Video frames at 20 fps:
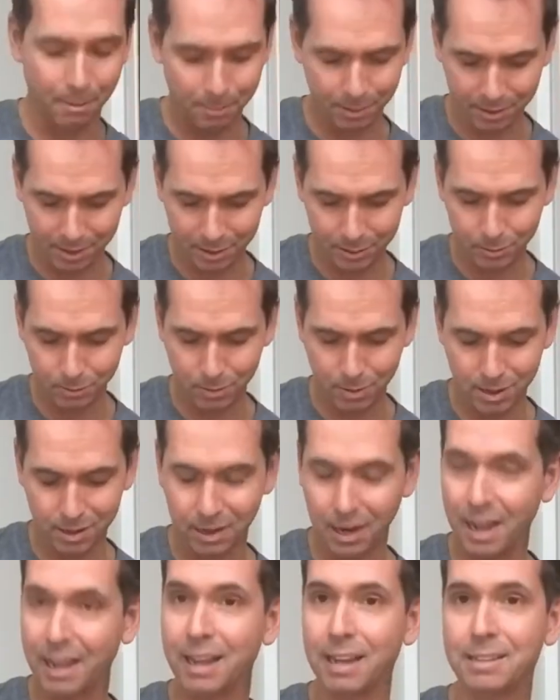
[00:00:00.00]
But this one,
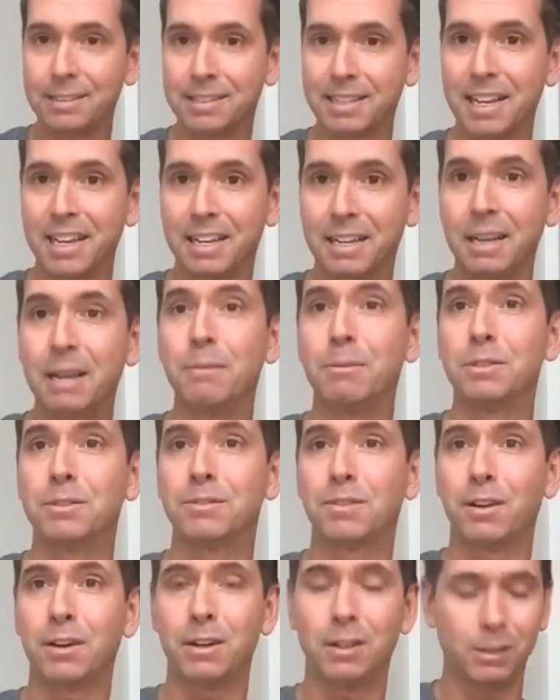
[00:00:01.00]
I gotta say, it was
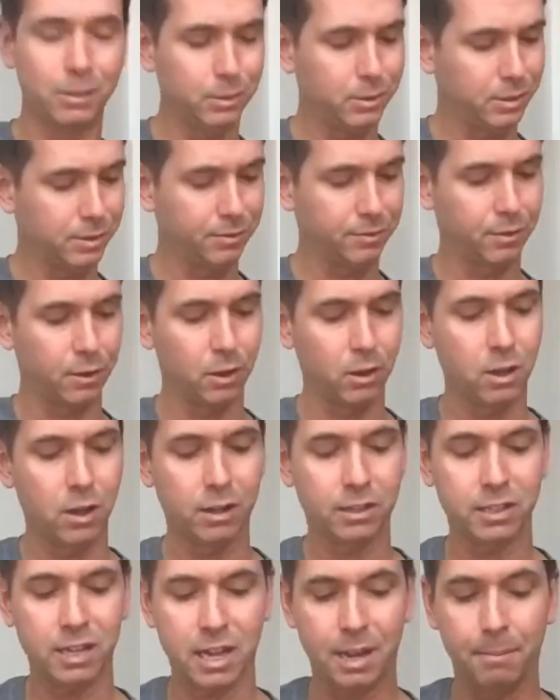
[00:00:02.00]
very elusive for a long
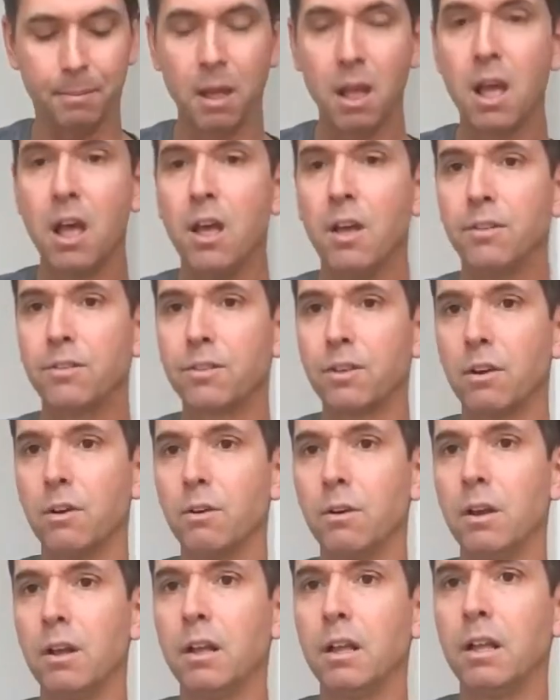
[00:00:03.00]
time. So
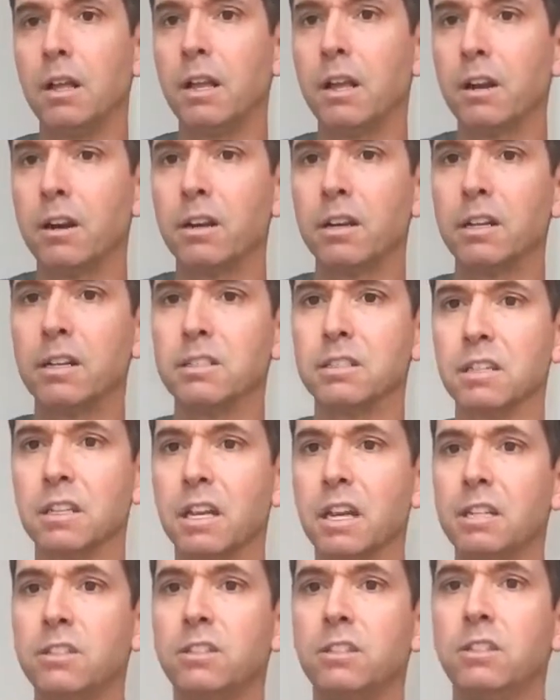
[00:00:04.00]
here it is, in
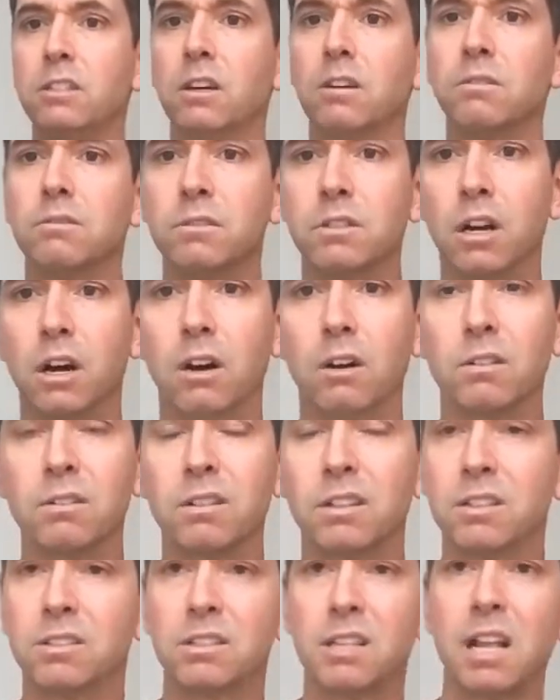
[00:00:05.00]
case you don't know,
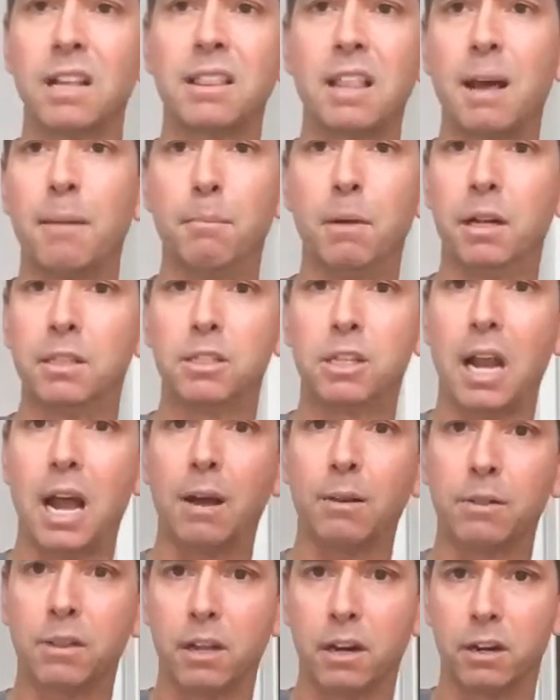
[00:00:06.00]
there's not that much
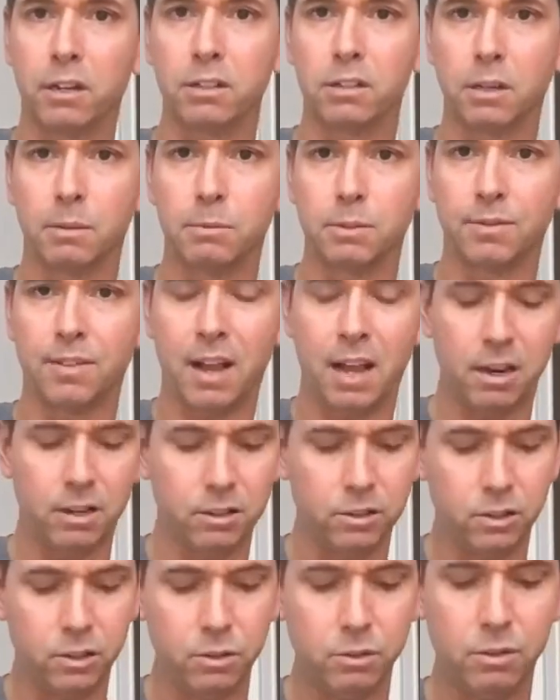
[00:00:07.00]
out there in terms of how to
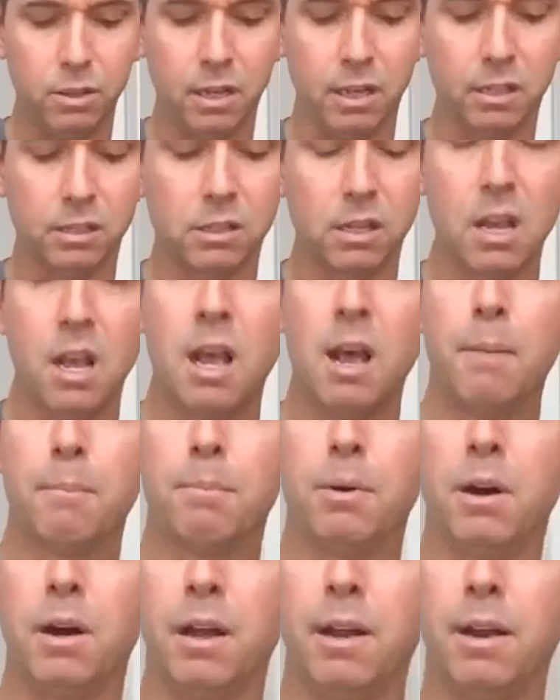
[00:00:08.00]
do this,
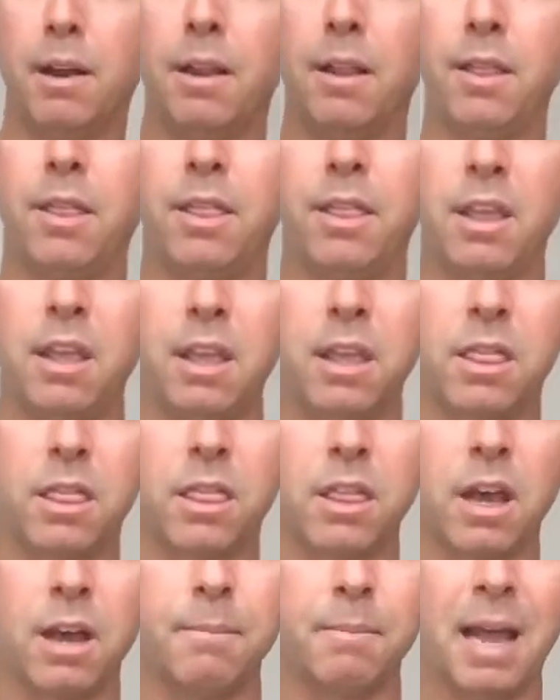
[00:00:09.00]
but the
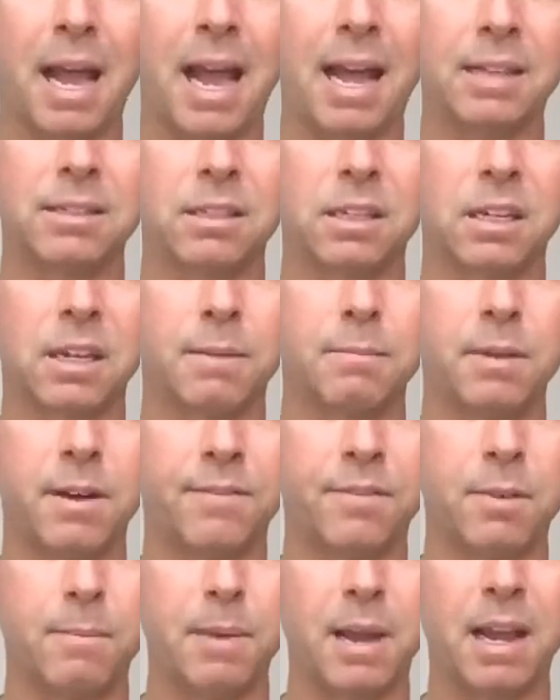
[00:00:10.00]
thumb has to come
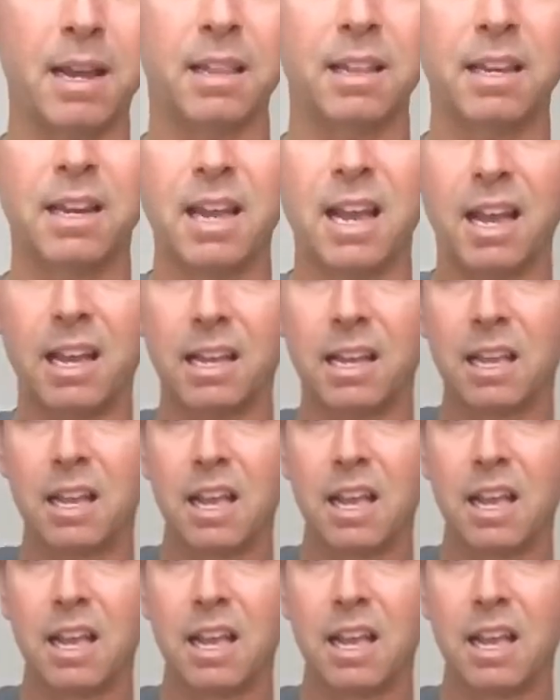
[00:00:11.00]
off the back of the neck.